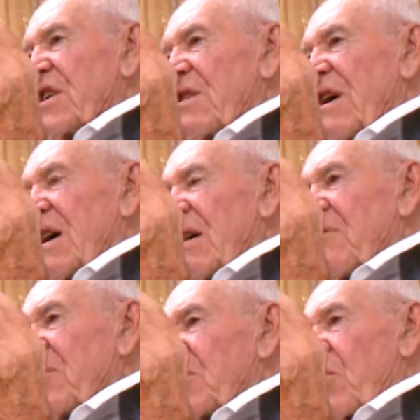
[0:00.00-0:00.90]
infantry
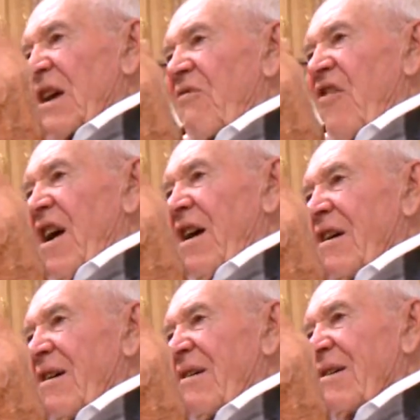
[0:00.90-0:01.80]
wanted us
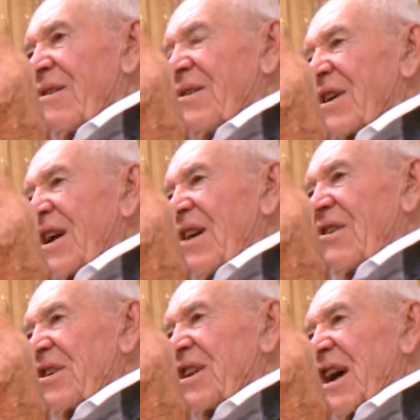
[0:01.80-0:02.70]
for direct
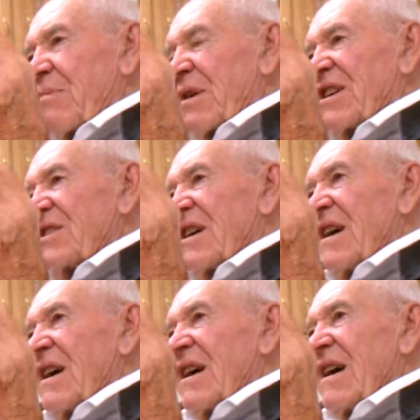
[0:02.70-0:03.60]
fire on the
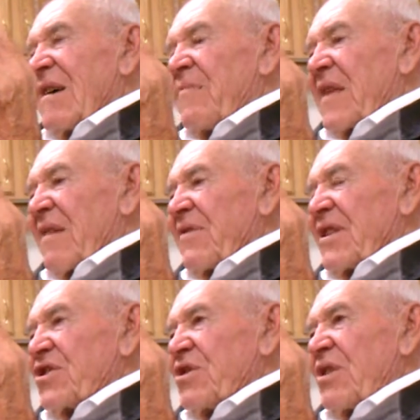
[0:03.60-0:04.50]
counterattack, because
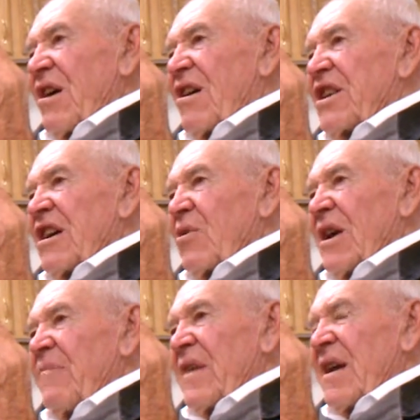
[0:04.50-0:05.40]

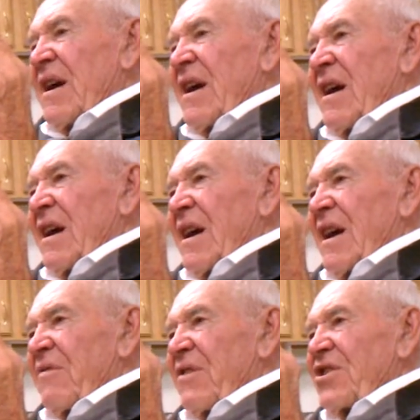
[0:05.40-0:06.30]
if they shoot
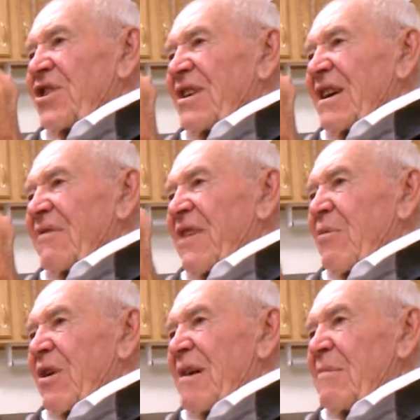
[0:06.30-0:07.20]
artillery,
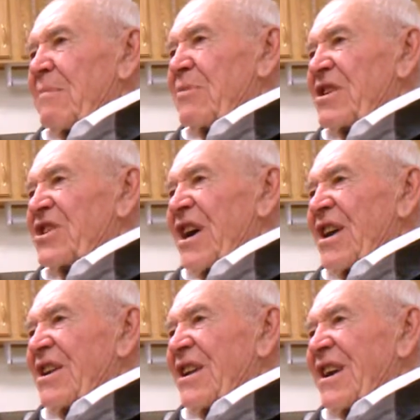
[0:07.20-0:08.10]

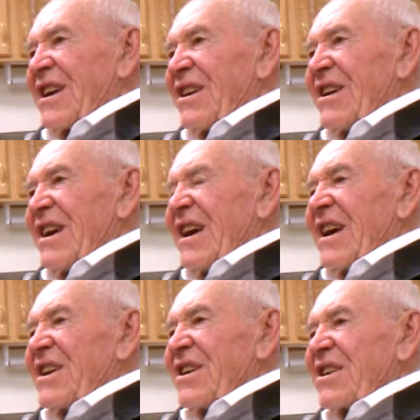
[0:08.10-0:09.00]
if they were coming up
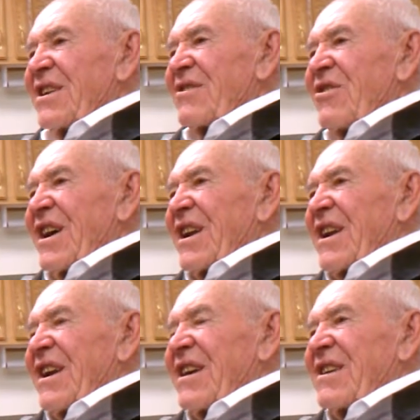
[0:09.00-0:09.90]
this side of the hill,
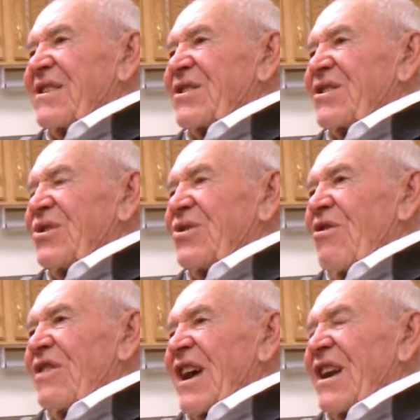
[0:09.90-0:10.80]
and you
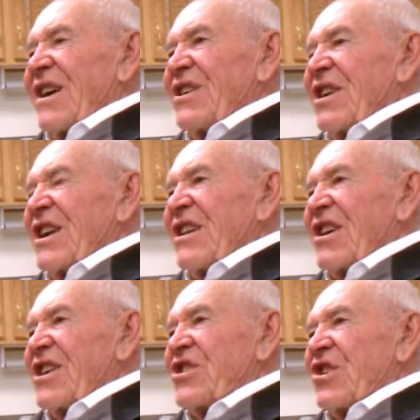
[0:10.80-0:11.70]
try to
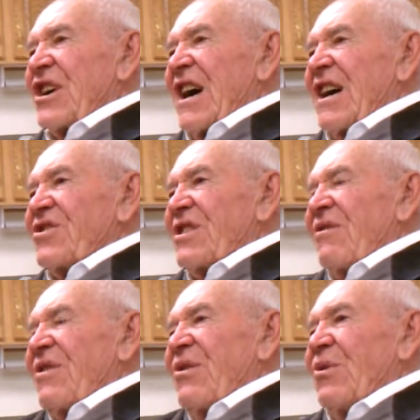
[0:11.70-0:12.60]
shoot over that hill,
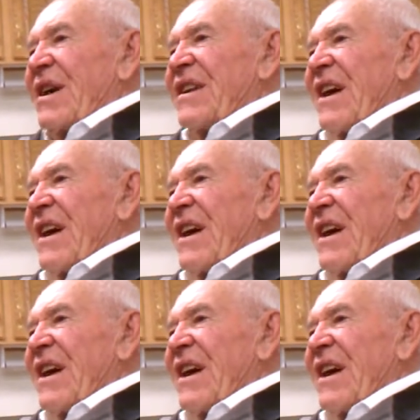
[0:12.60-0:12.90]
you'd either hit